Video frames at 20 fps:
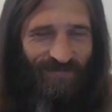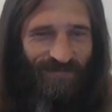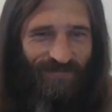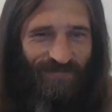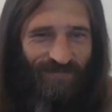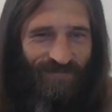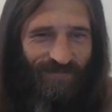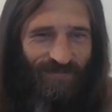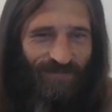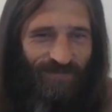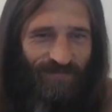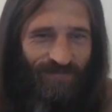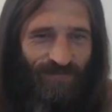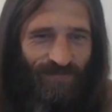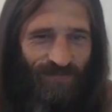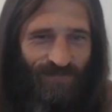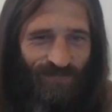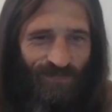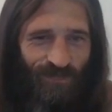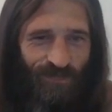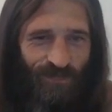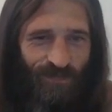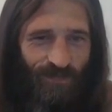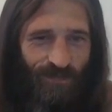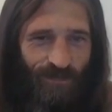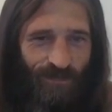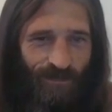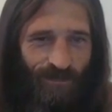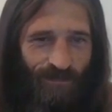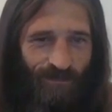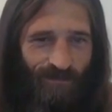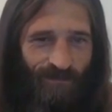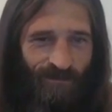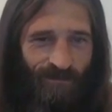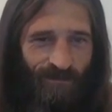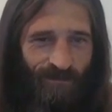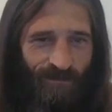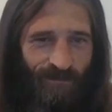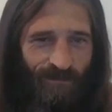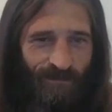
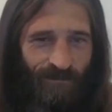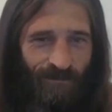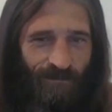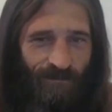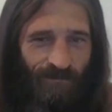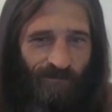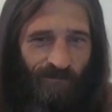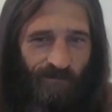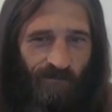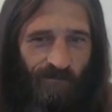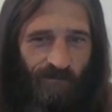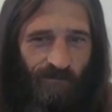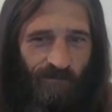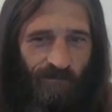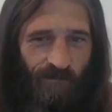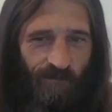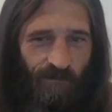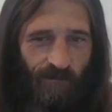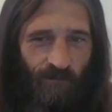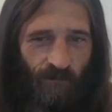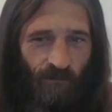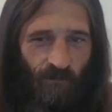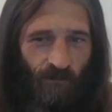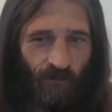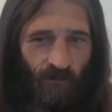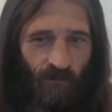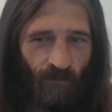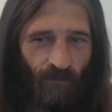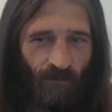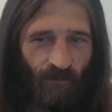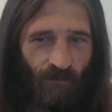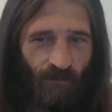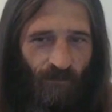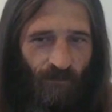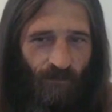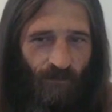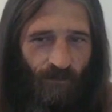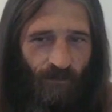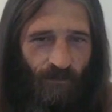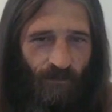
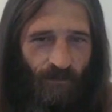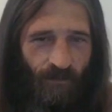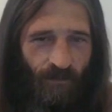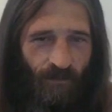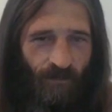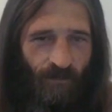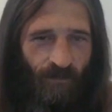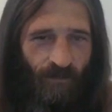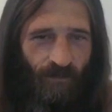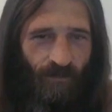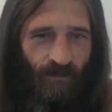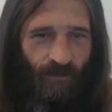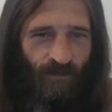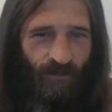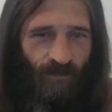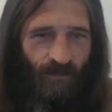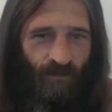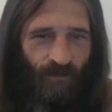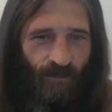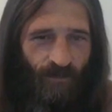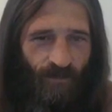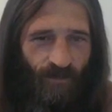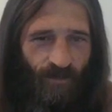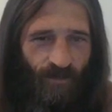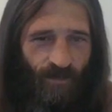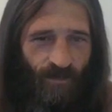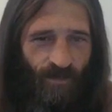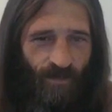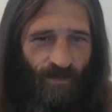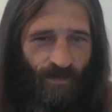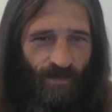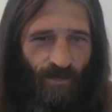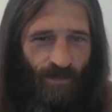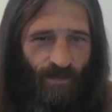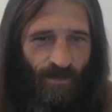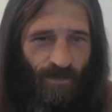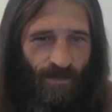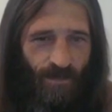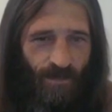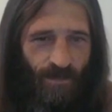
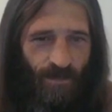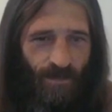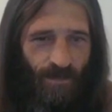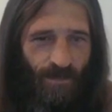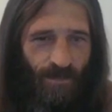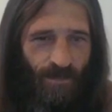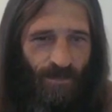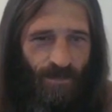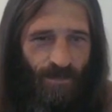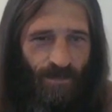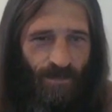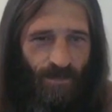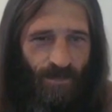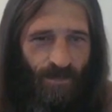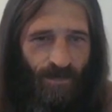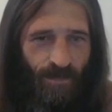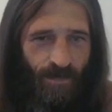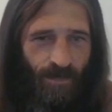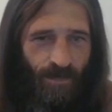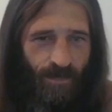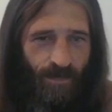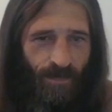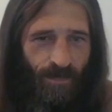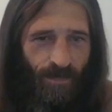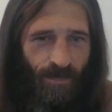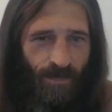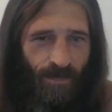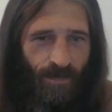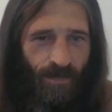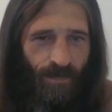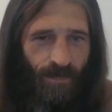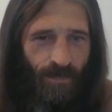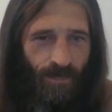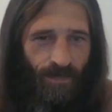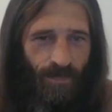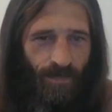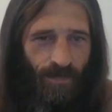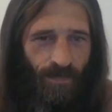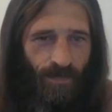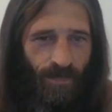(silent)